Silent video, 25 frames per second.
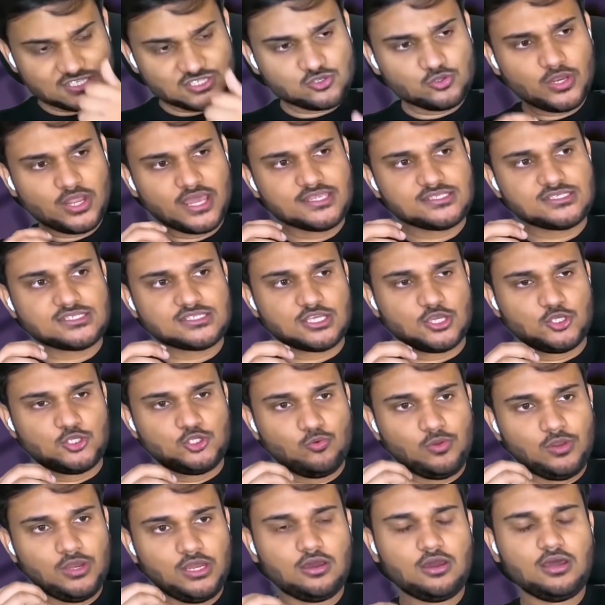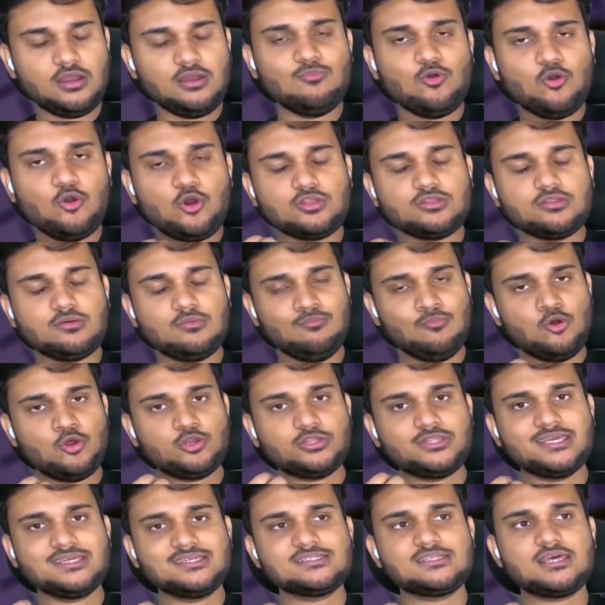as soon as you will learn
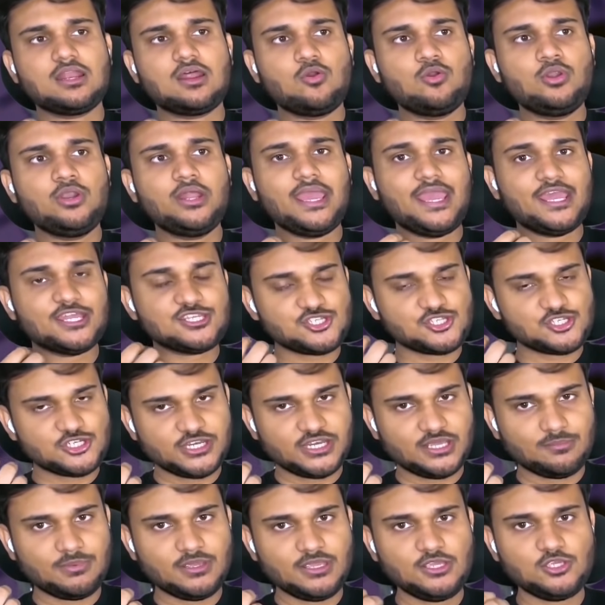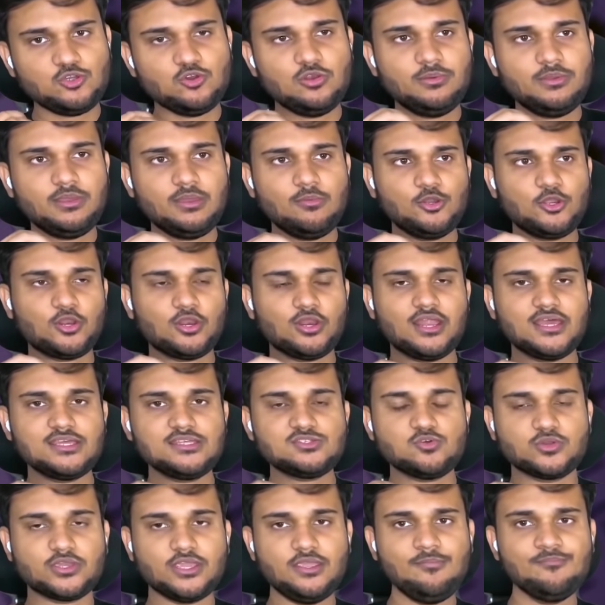more things around HTTP, you will be able to
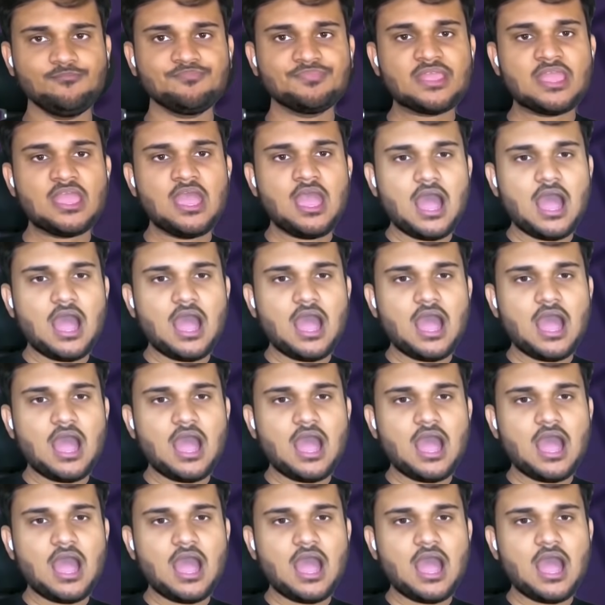realize, okay,